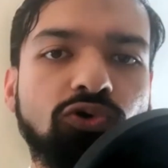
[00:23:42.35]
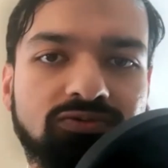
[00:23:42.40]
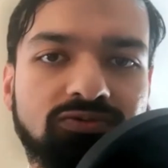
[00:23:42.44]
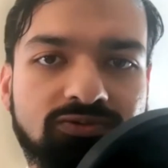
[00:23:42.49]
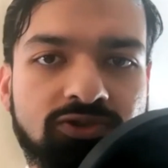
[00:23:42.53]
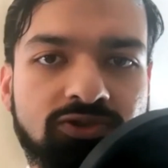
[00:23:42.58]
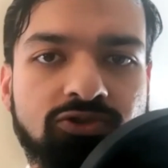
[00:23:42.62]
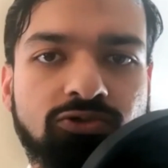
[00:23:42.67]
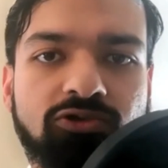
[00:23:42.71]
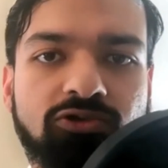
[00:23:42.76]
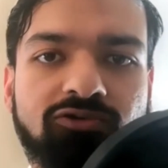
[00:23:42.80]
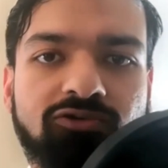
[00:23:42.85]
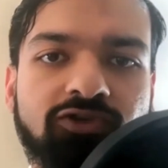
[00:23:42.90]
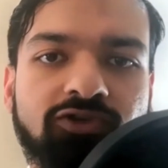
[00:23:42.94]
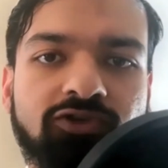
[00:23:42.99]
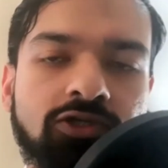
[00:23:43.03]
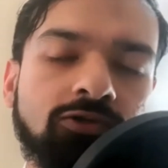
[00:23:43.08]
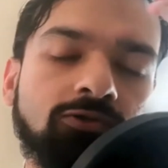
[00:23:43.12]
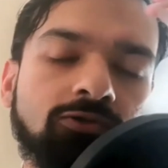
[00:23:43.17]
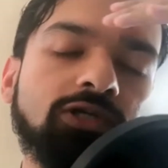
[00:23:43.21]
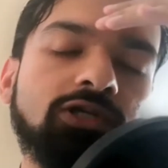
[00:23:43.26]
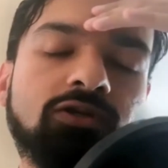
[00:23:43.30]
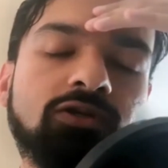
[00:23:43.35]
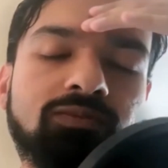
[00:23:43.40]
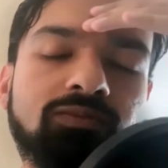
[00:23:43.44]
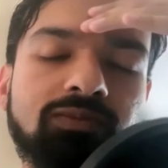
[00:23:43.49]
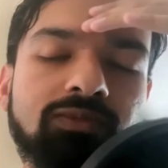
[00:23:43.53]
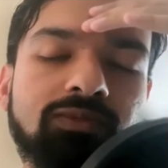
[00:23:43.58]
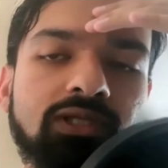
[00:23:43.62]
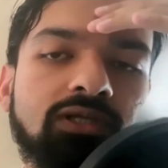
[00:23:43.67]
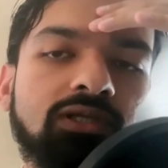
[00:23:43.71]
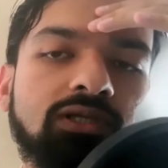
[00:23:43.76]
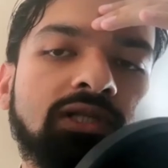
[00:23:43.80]
sort of
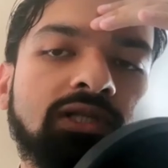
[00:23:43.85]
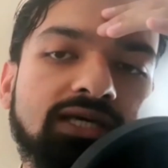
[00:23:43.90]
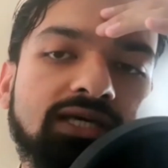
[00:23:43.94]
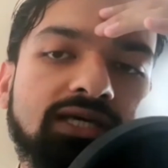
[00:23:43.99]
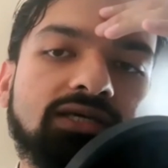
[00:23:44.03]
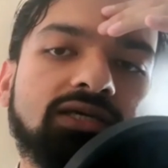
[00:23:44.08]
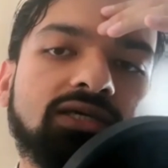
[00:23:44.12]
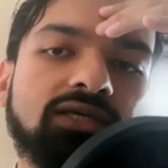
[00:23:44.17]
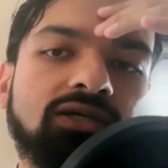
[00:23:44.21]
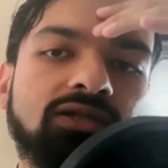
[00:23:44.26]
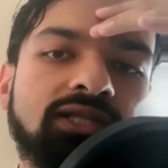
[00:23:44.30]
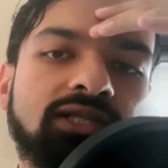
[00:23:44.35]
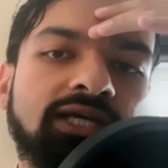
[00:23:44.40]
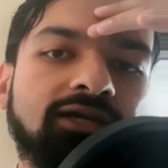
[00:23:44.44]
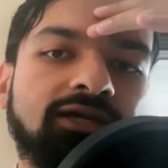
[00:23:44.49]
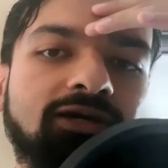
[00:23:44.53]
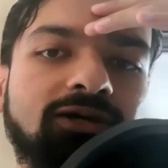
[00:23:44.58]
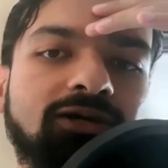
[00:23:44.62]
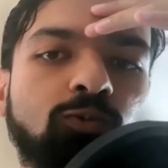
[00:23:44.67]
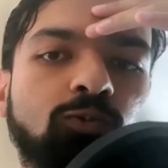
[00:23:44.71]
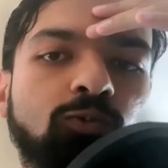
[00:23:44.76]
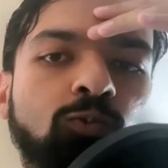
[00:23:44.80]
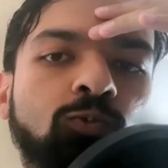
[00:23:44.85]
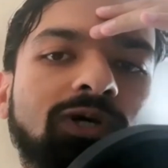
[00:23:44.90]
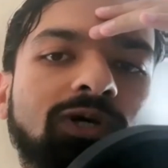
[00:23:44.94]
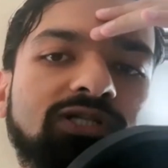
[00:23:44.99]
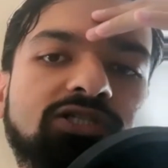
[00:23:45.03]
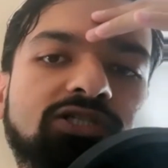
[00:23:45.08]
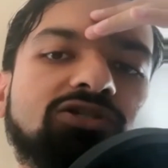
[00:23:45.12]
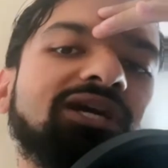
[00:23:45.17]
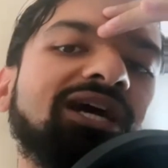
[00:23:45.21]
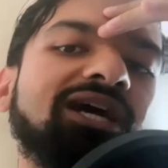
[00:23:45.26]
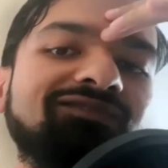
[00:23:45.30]
curriculum like? Like,
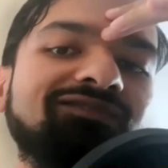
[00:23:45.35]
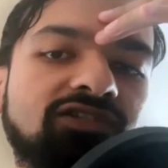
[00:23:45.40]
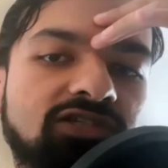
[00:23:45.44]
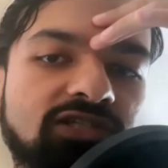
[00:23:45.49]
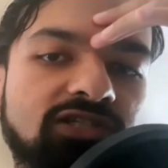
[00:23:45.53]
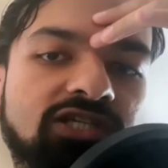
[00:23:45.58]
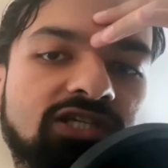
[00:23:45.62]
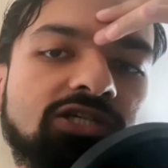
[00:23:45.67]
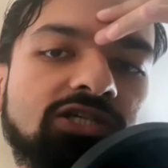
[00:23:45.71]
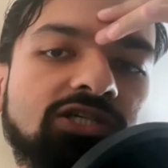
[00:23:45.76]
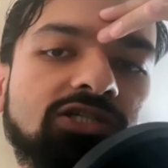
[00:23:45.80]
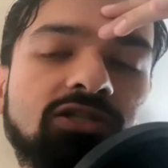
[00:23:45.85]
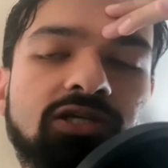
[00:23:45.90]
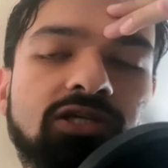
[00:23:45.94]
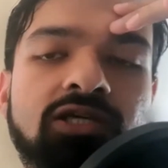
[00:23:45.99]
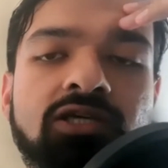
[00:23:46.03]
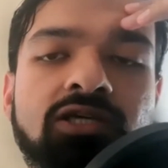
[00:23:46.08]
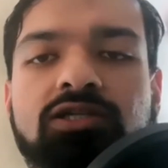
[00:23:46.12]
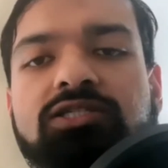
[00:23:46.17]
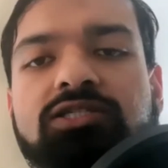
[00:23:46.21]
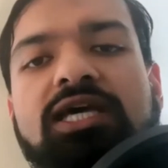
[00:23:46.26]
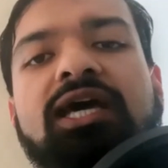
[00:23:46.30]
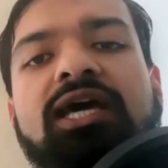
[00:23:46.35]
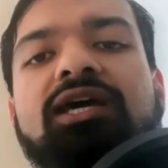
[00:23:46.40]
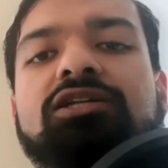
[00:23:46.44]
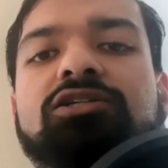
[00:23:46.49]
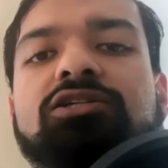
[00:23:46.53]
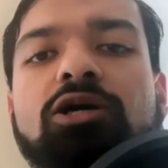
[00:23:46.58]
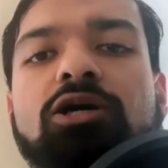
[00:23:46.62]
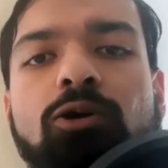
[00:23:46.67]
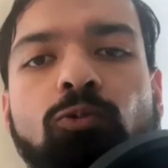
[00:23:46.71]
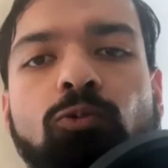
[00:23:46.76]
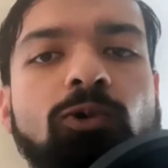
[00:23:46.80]
what do you have to teach the kids,
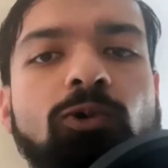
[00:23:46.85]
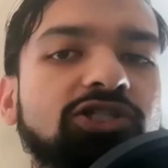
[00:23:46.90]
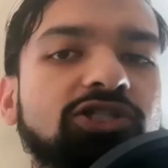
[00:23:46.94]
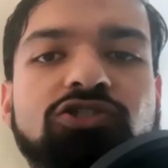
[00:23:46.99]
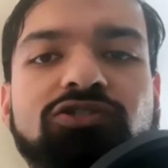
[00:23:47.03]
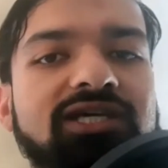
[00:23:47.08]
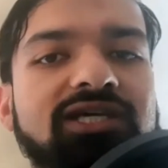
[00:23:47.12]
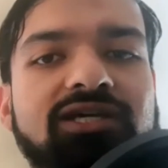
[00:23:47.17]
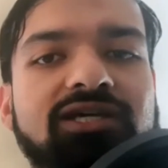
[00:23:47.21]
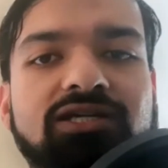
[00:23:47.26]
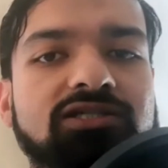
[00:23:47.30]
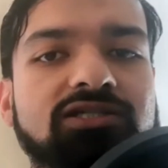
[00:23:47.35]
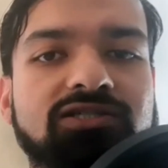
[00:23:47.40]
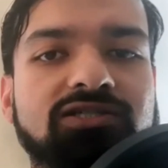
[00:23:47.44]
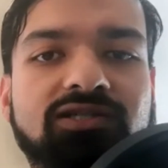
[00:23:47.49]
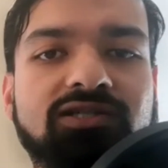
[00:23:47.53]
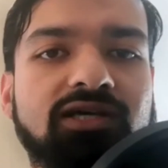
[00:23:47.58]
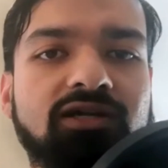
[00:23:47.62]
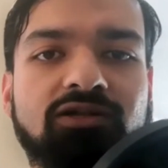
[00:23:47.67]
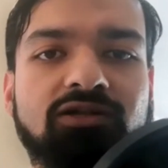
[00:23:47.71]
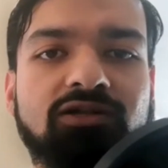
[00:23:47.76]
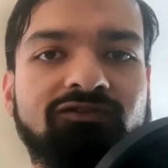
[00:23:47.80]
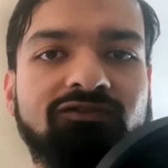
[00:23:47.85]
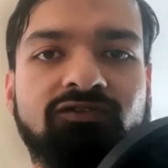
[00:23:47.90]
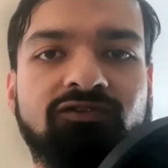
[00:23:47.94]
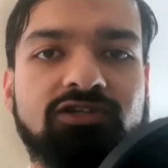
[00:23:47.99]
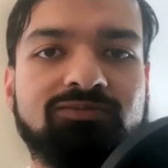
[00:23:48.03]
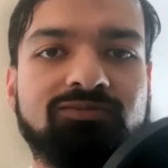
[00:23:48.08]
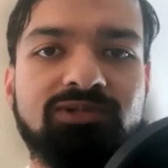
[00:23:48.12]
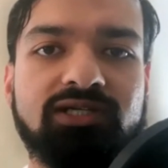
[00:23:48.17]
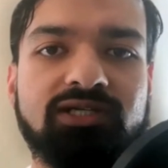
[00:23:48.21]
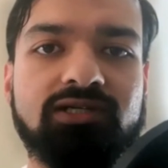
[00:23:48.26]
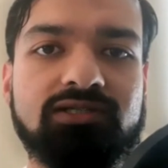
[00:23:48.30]
and why'd you get into that in the
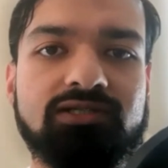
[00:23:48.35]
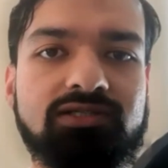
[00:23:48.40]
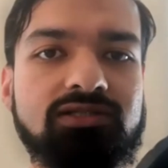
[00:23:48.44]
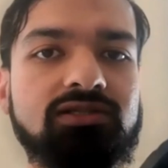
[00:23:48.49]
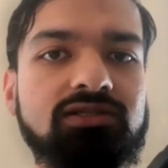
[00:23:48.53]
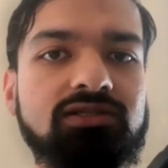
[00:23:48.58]
first place?